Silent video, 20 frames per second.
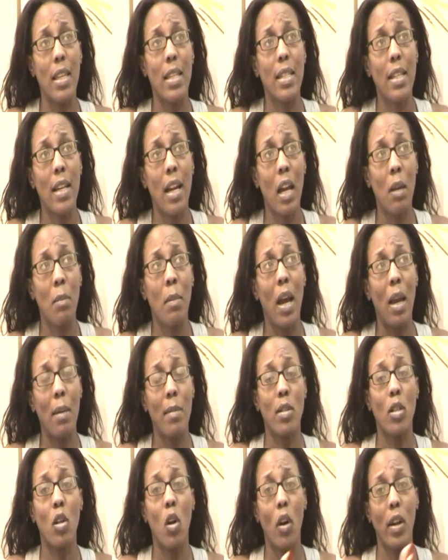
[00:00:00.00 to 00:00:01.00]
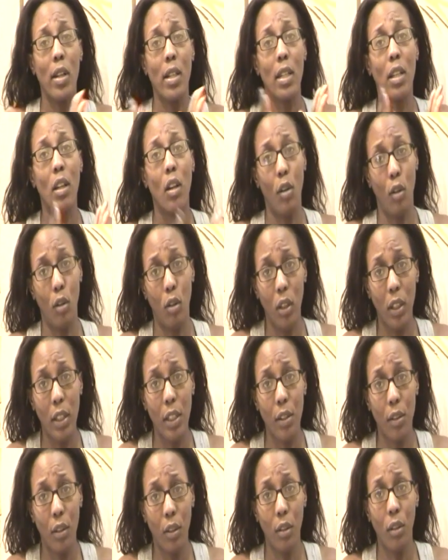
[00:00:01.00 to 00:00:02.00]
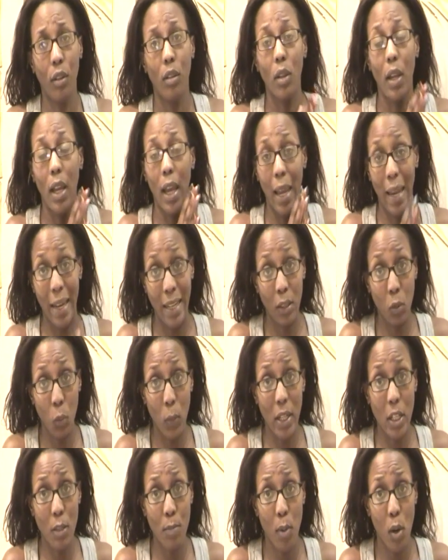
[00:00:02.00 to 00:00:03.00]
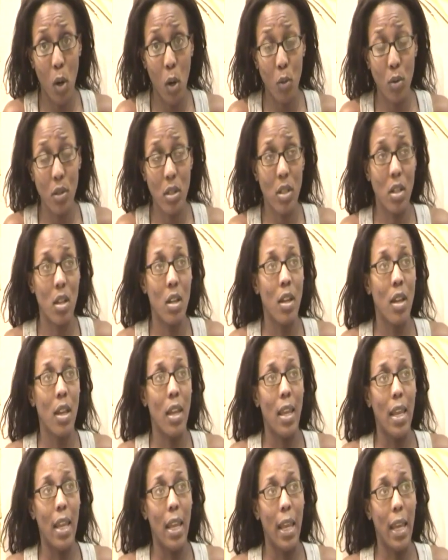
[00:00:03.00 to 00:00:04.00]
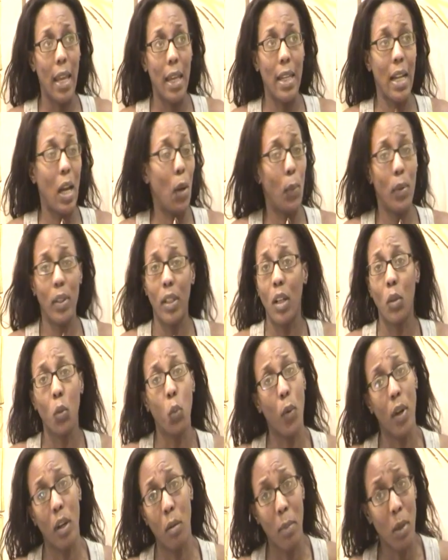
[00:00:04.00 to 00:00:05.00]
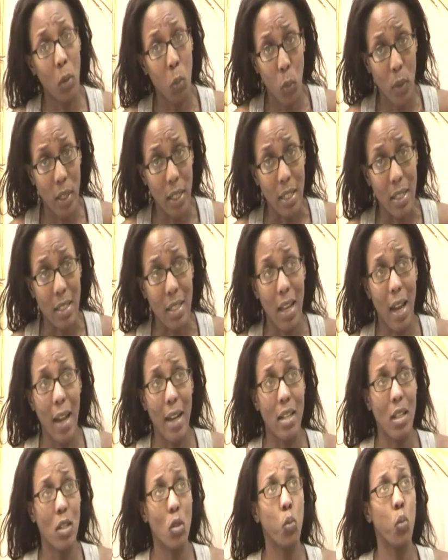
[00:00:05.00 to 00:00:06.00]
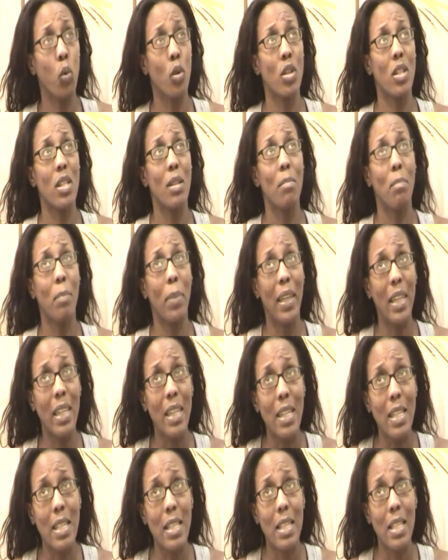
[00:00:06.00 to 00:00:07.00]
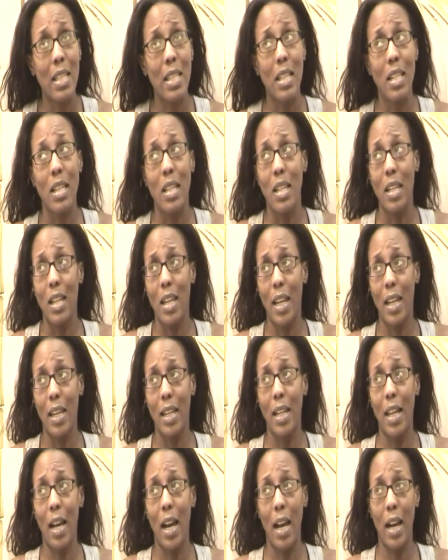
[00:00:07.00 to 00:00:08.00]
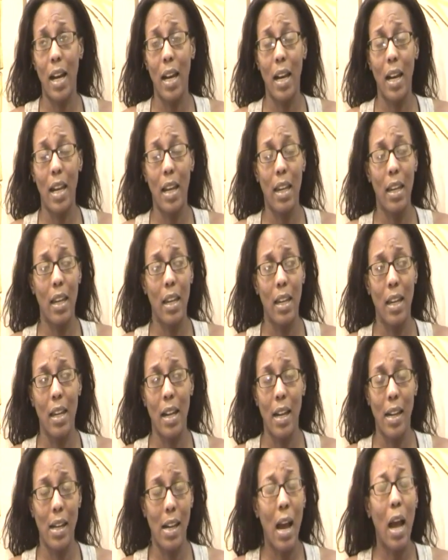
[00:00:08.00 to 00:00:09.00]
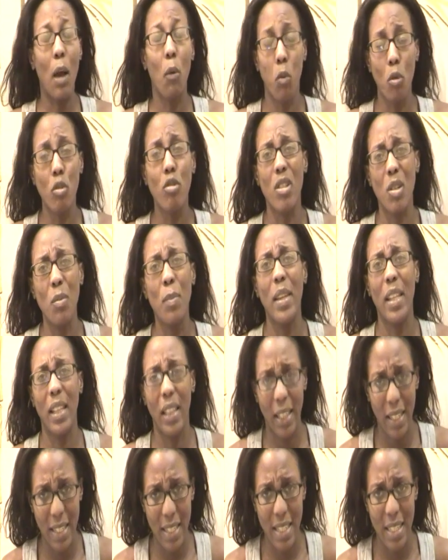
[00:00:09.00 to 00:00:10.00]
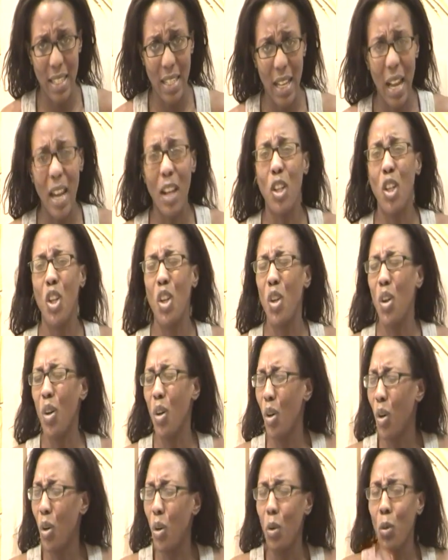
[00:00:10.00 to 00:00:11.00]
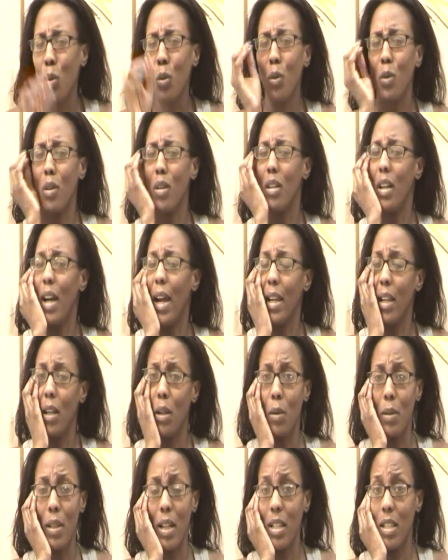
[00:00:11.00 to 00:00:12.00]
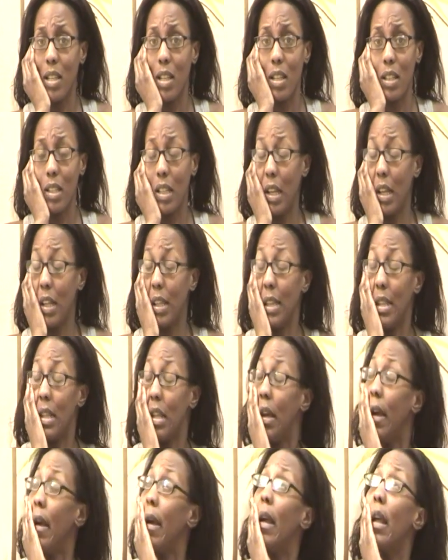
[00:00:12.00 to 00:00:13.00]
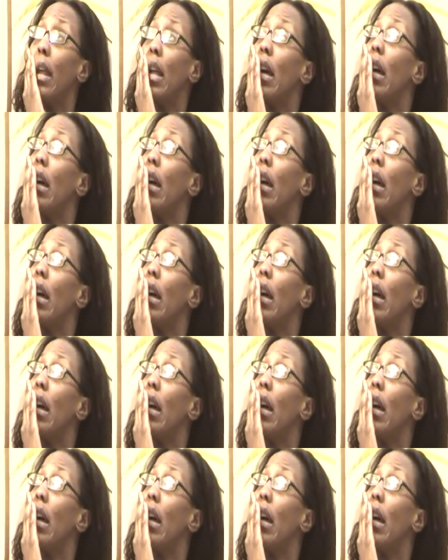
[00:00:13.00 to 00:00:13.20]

This time I'm starting earlier, 8 weeks post, and I will not wear my wigs. I just want some peace and I I want to be lazy. I know. I know that's a, a